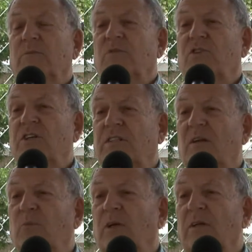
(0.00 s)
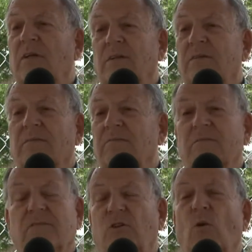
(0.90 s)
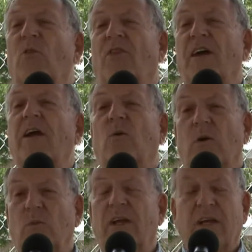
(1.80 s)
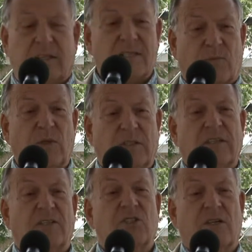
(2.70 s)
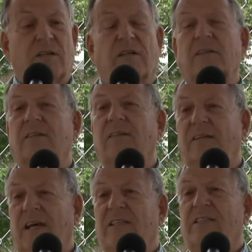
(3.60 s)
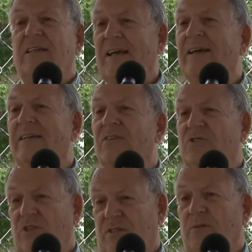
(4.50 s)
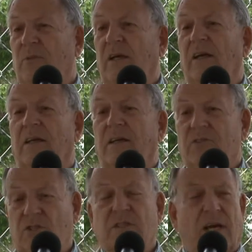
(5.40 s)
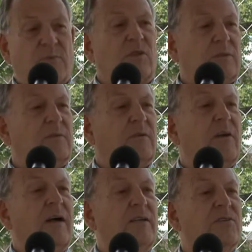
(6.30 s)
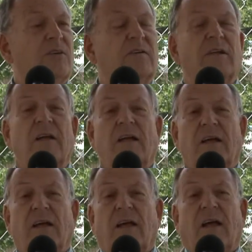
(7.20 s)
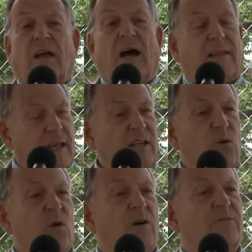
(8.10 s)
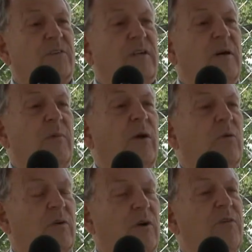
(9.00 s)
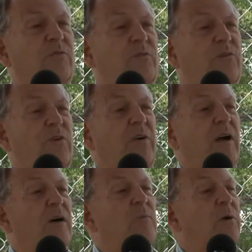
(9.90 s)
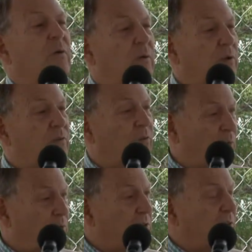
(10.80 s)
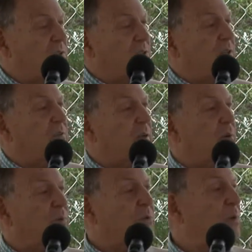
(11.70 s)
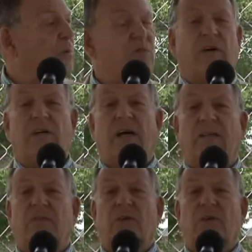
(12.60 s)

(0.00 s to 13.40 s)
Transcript: she said, "Bill, don't think when we get building started that that's the end. It's just the beginning." And she's absolutely right. So I thank you all for coming. We're grateful for your help. We look forward to your continued help as we move on down the